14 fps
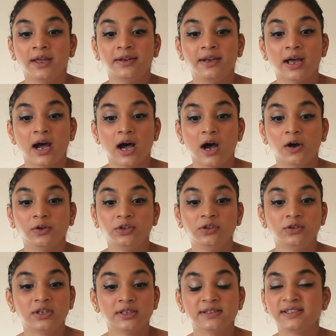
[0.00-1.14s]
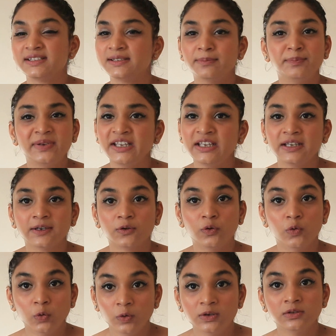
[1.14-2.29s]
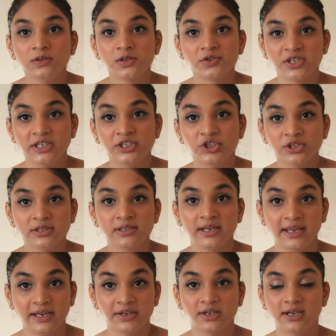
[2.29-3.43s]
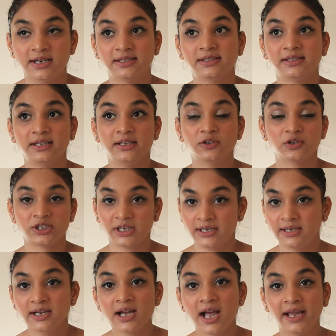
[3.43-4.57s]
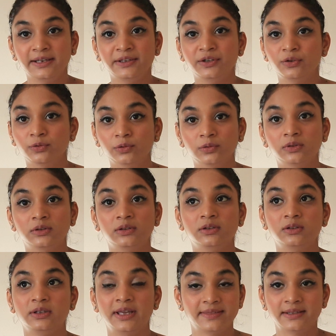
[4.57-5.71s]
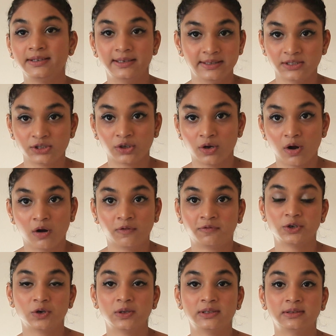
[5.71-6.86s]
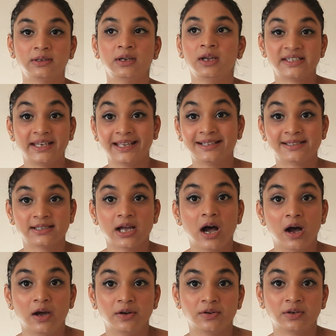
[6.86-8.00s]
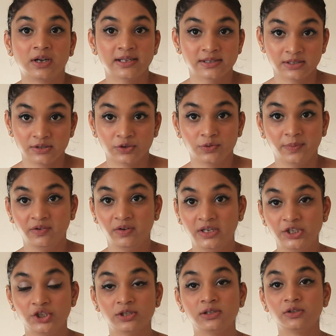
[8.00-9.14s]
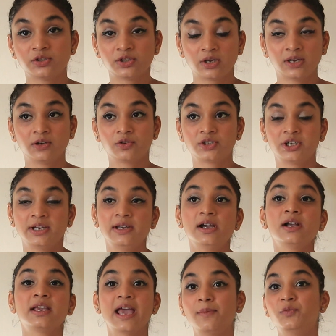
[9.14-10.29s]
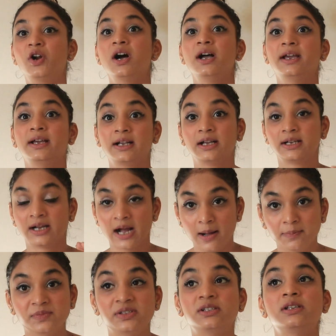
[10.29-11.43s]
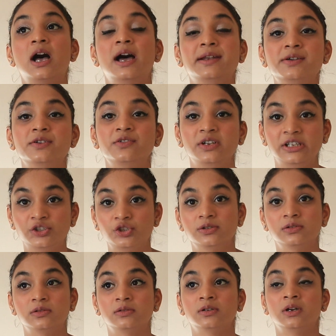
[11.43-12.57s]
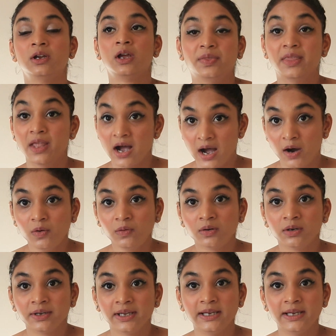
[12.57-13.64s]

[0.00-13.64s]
Now you can simply Google regional areas in Australia and you'll get the list of what all states are considered to be regional in Australia. Canberra comes under regional now.